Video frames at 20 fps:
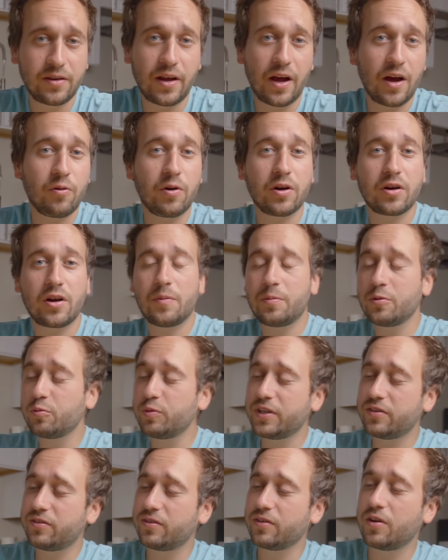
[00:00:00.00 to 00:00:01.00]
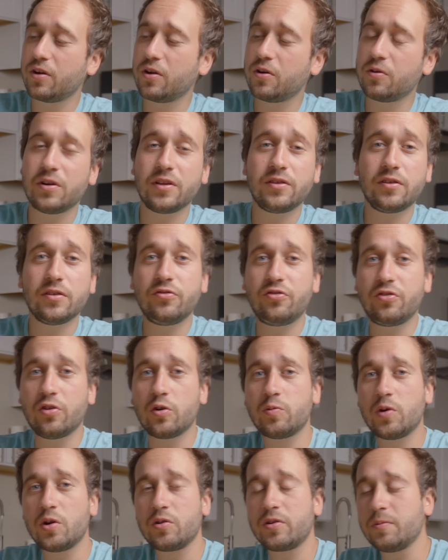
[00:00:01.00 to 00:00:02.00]
Now, a couple weeks ago, the Joe
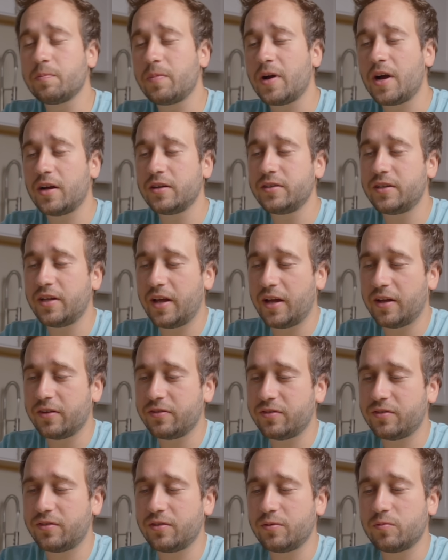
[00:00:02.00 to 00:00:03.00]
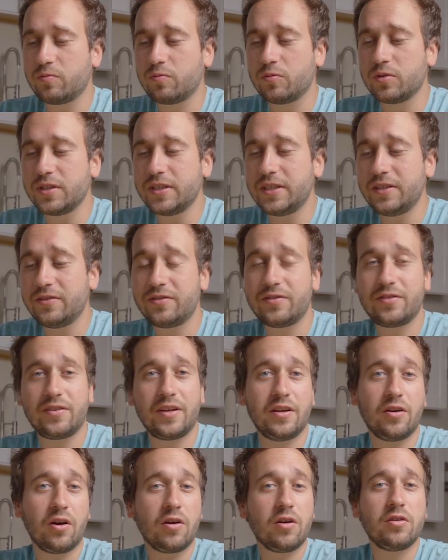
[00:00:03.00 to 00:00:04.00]
Rogan podcast released
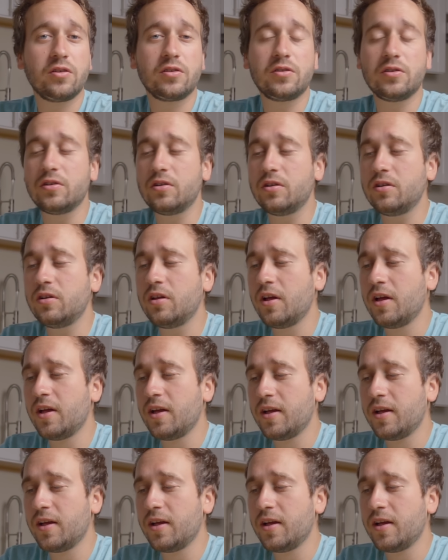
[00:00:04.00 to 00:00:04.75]
an article